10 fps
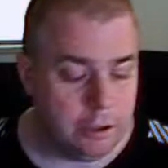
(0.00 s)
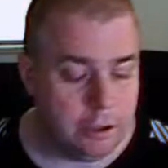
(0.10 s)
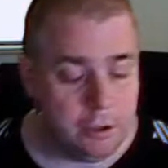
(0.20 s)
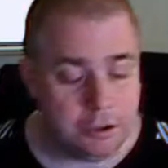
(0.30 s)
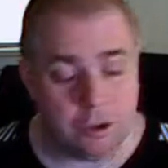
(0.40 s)

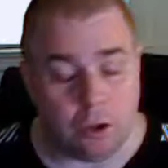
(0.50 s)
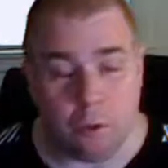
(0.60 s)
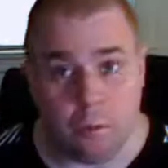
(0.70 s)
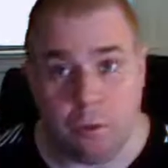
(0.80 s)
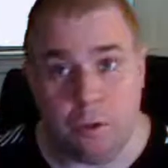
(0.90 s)
So,
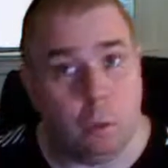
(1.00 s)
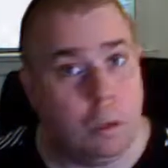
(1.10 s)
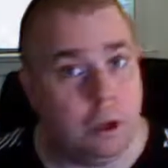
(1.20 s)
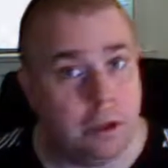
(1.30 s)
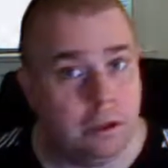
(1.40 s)
with
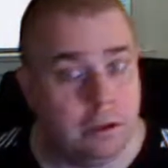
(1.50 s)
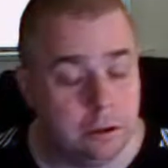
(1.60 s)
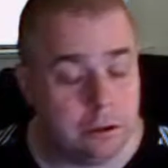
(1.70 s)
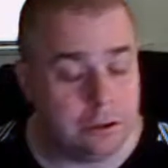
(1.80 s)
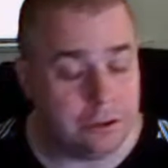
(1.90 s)
war,
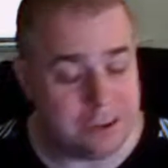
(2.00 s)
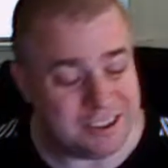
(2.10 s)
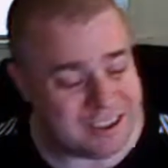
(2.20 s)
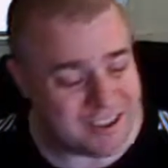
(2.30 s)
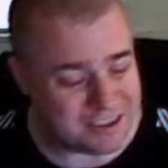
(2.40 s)
the
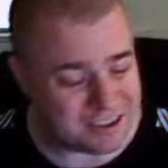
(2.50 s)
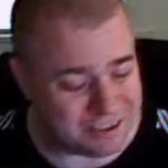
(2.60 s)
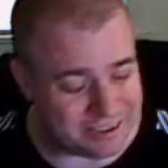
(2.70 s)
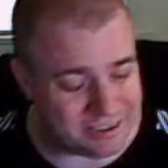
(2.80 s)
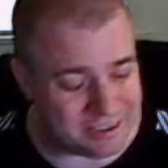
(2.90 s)

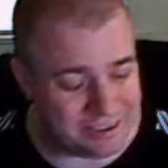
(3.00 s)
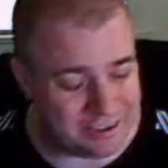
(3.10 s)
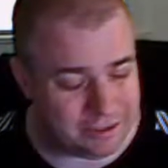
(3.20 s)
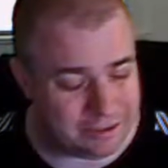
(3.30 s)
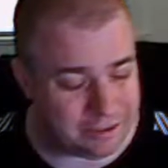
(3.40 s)
synthesis
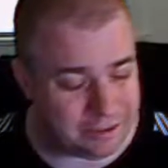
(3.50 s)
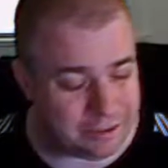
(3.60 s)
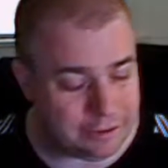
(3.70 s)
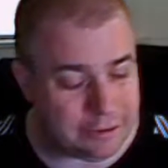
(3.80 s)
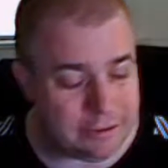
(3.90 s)

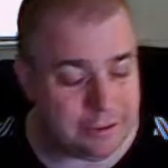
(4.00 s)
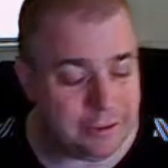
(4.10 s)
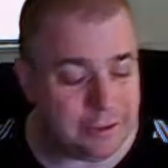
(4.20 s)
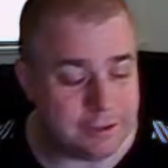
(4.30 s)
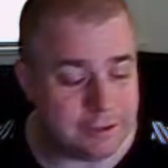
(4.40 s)

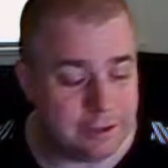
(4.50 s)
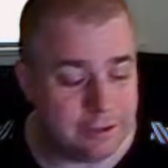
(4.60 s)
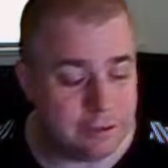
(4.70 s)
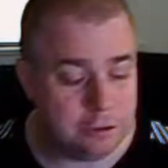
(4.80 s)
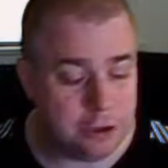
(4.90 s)
is,
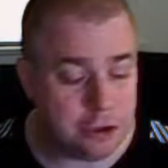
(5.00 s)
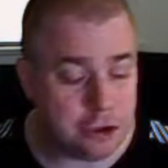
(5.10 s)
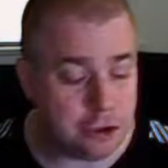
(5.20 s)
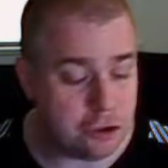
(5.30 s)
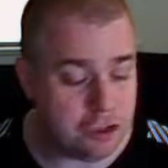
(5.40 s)

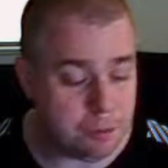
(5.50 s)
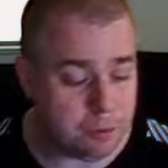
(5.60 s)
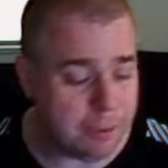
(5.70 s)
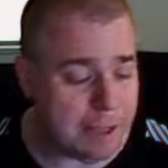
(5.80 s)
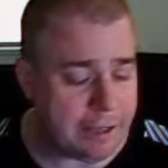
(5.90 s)
should
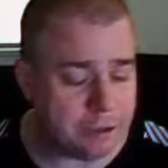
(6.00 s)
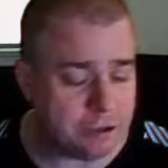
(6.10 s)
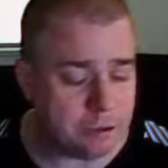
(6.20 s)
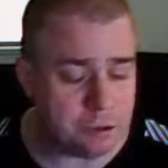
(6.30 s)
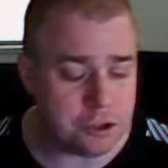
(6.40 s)
diplomatic
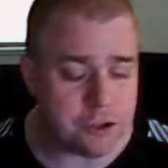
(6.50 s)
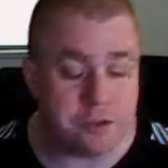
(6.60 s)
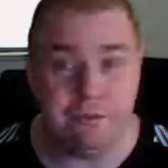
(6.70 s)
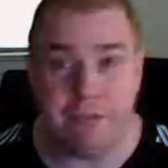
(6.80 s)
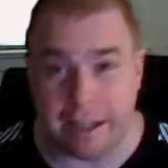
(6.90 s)
solutions
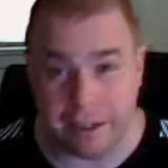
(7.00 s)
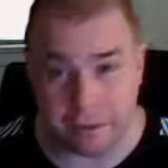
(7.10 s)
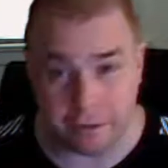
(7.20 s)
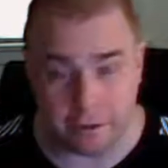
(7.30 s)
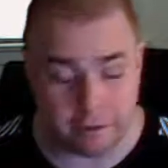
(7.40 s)

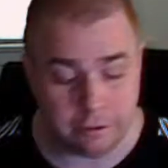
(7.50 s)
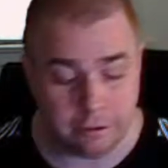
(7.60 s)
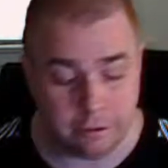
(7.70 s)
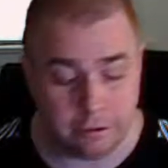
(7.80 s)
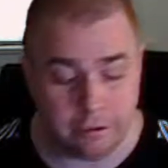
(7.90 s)
fail,
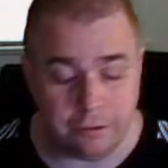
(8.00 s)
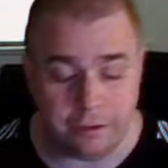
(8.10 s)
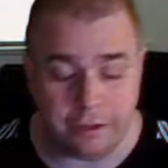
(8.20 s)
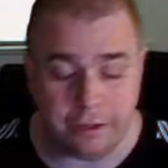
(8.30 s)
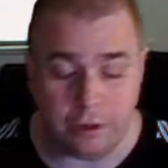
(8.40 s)

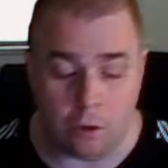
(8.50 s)
then